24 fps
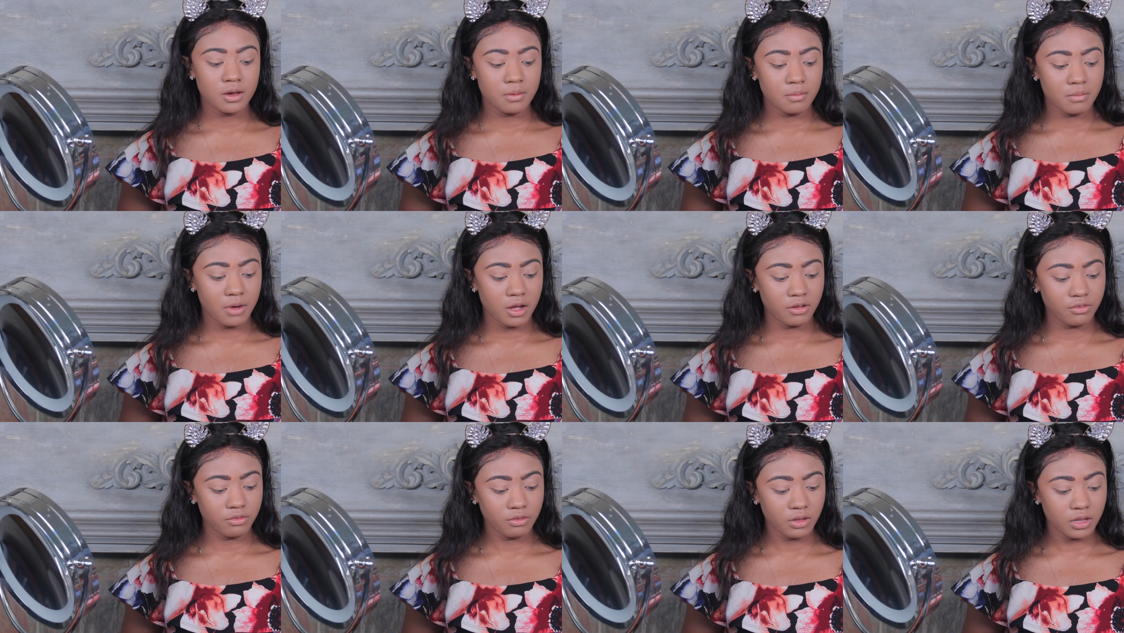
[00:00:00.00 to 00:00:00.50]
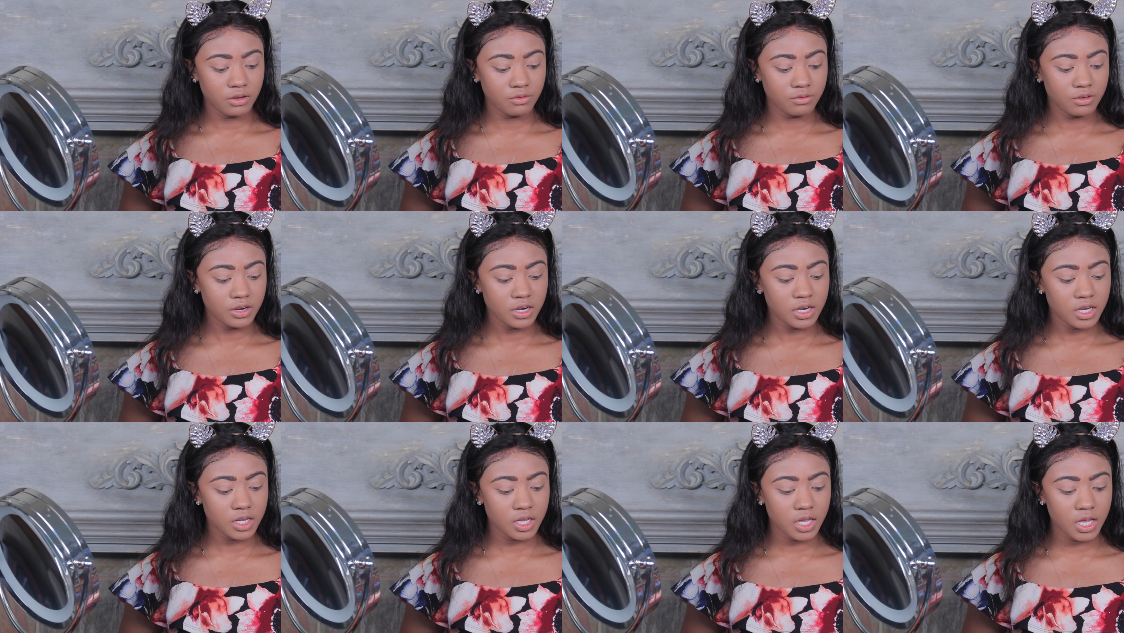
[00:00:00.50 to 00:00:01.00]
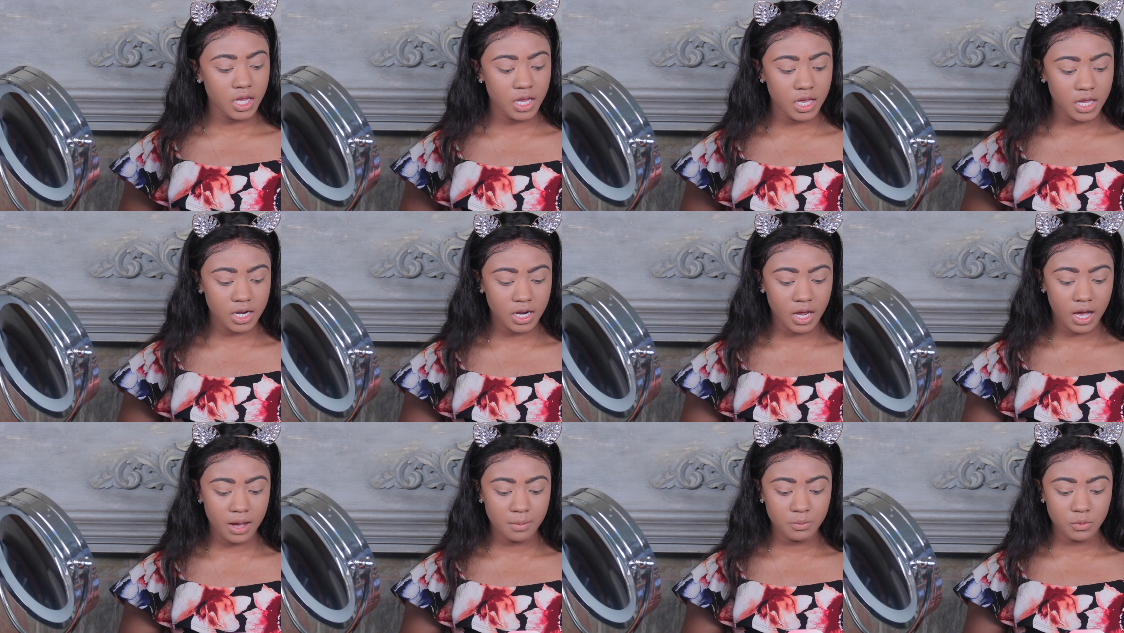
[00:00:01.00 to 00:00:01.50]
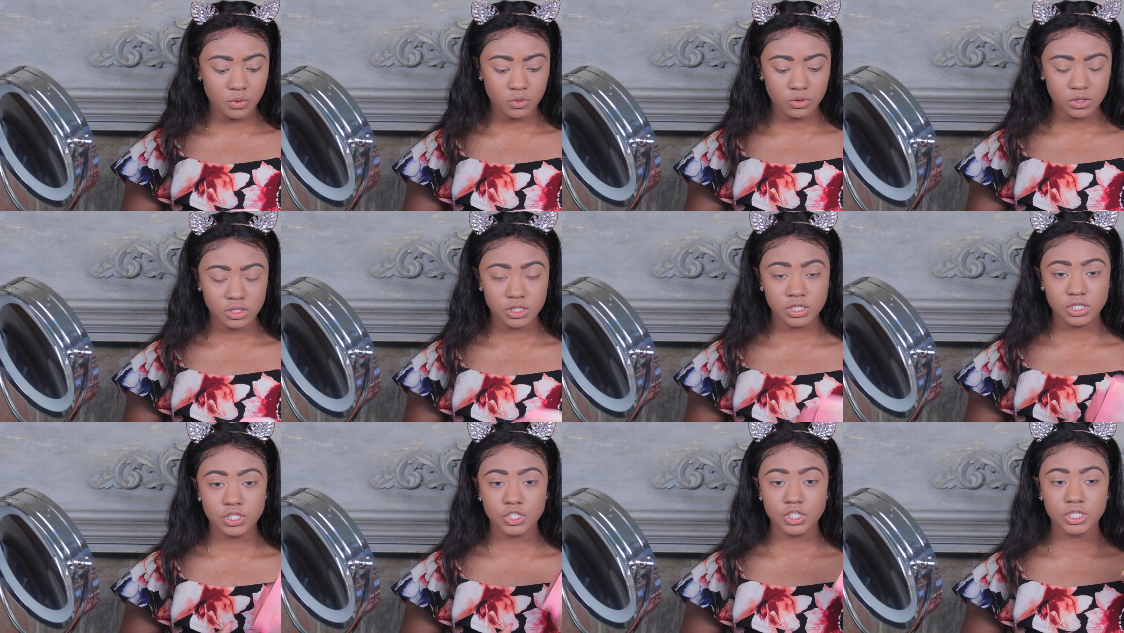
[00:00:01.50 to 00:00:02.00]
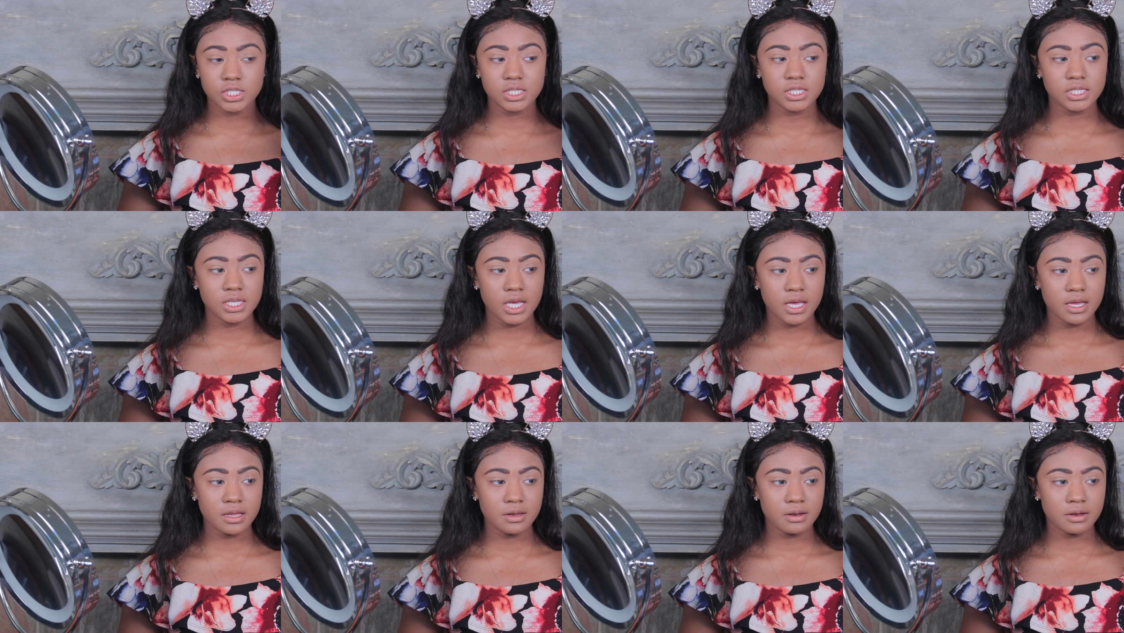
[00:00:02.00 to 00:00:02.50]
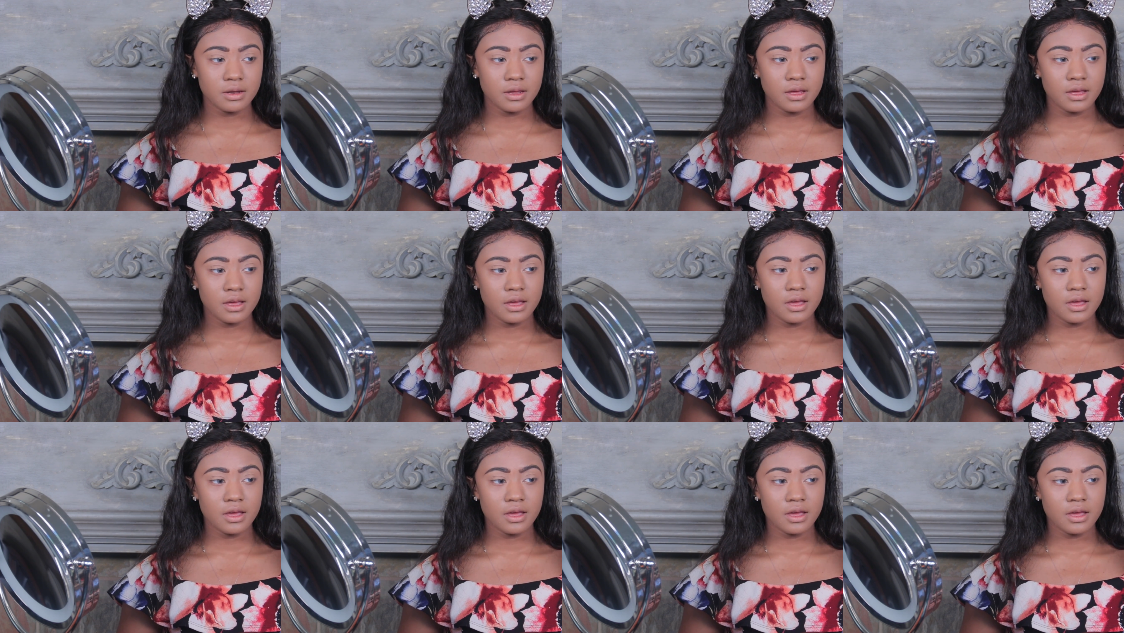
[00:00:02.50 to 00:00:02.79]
my favorite, and I'm going to just set